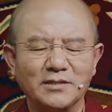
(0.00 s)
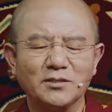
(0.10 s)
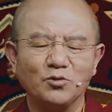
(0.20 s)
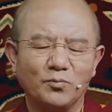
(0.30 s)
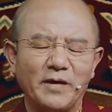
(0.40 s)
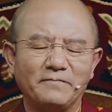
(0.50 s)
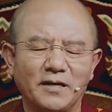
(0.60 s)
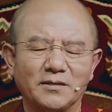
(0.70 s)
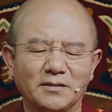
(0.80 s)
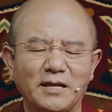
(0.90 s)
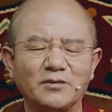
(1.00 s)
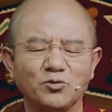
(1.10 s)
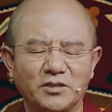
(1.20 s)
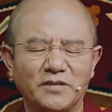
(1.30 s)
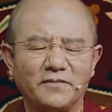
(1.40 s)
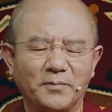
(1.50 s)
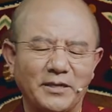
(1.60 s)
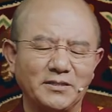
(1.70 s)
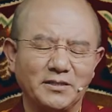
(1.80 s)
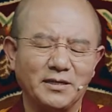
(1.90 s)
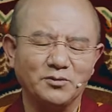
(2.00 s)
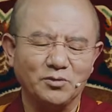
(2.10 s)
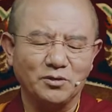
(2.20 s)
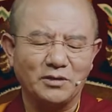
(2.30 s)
different, and they are talking about